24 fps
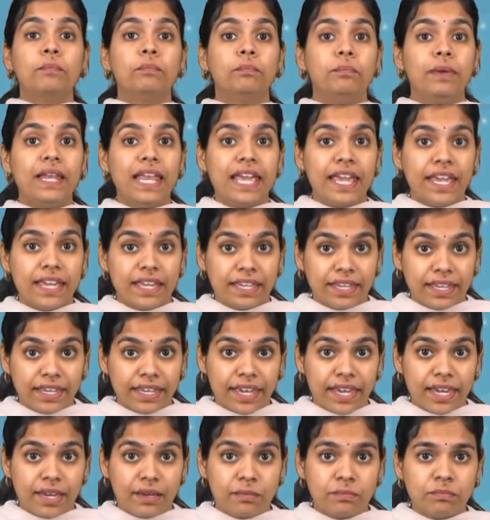playing
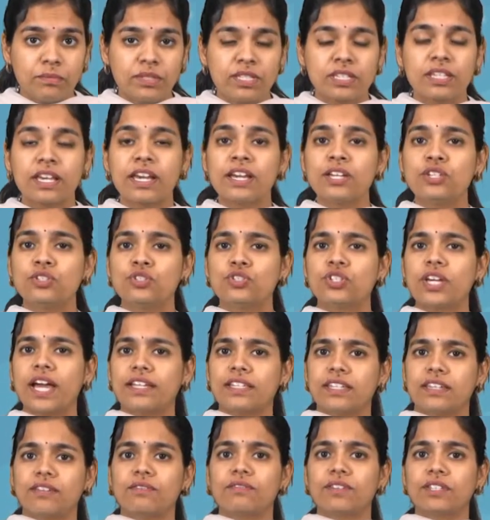games,
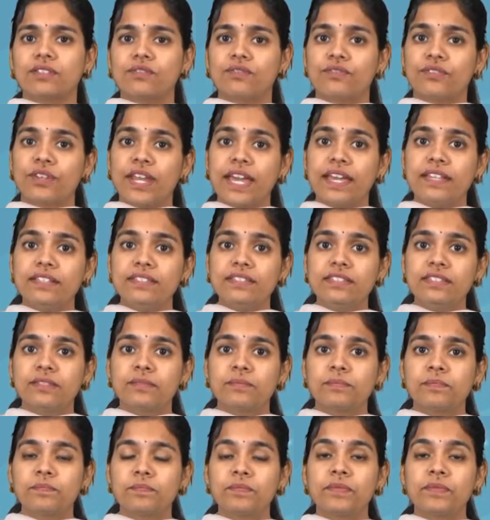chatting with friends.